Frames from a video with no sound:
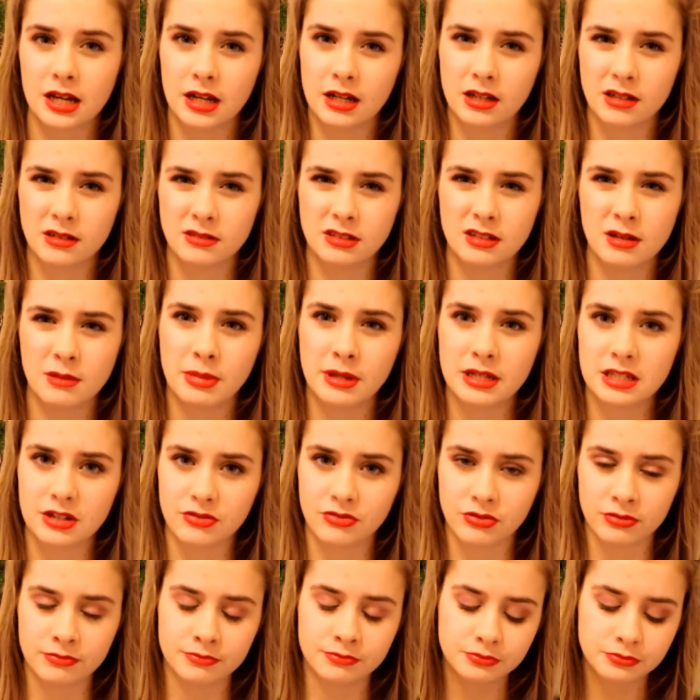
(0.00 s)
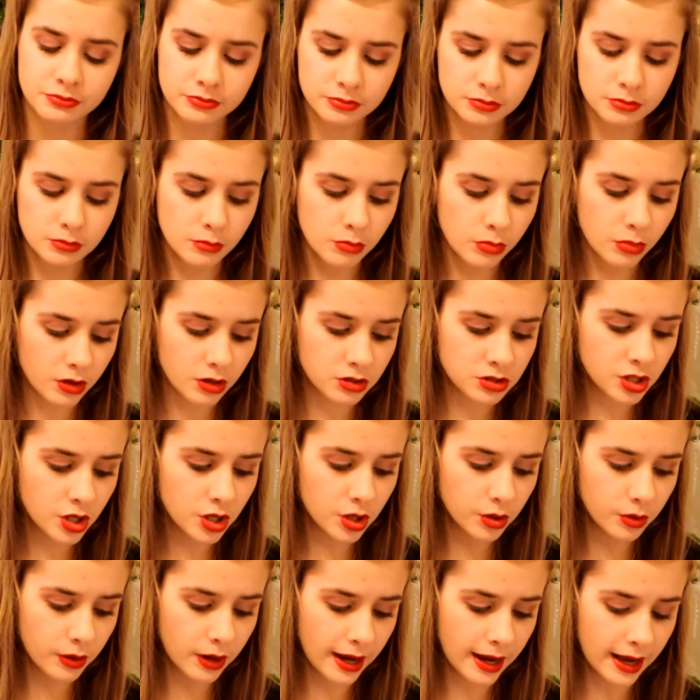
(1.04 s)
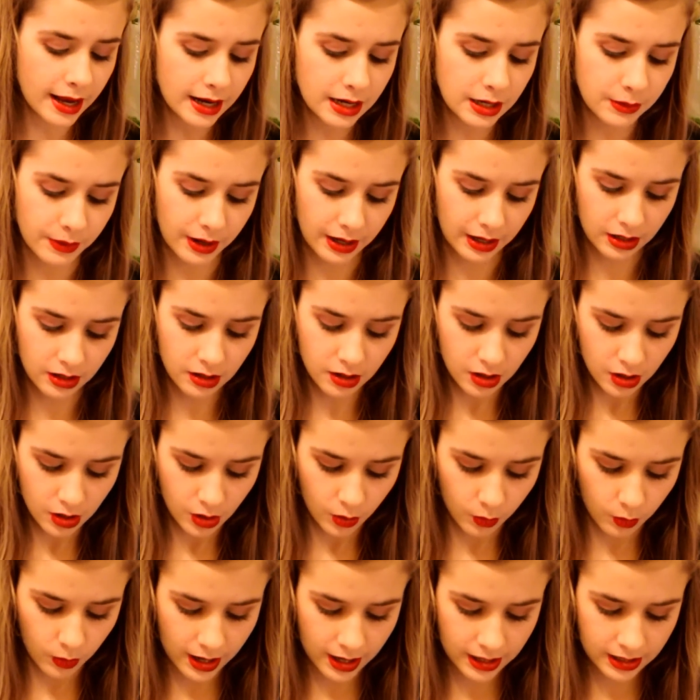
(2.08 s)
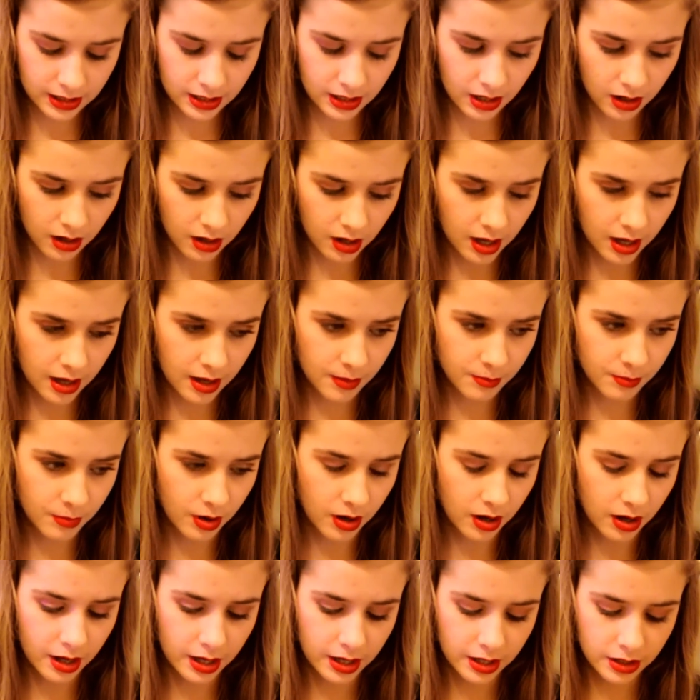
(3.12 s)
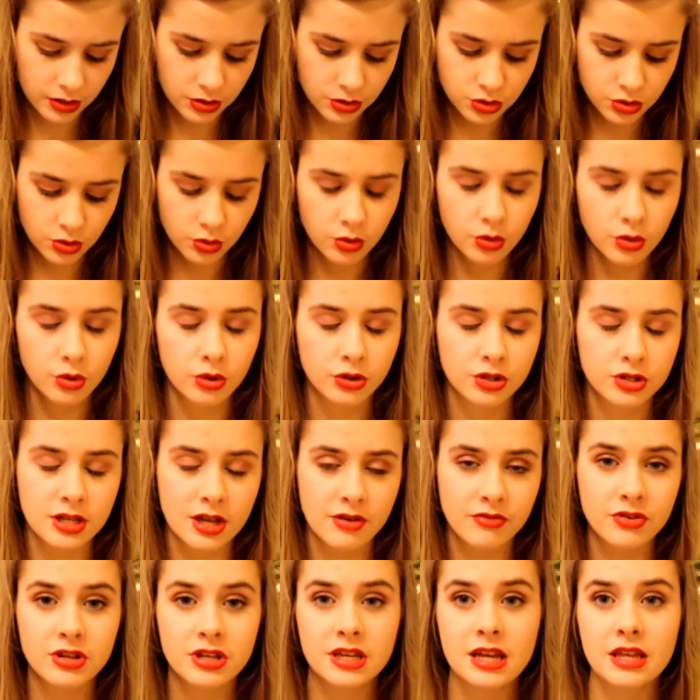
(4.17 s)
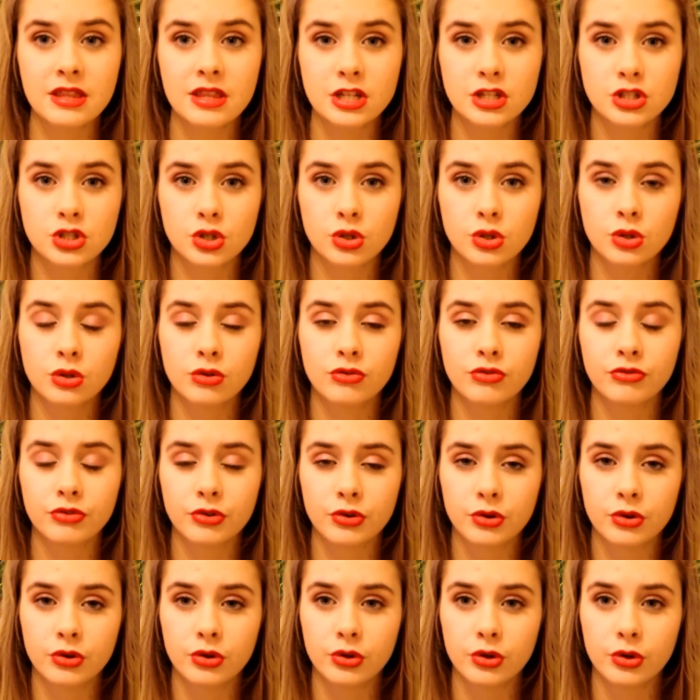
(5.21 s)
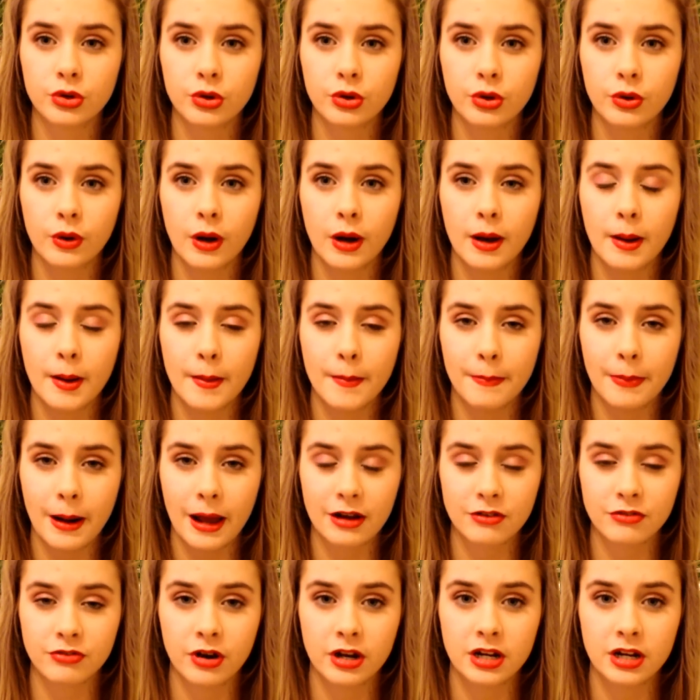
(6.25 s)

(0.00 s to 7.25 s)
kind of a bit different. So anyway, when I saw, because every year they do for Black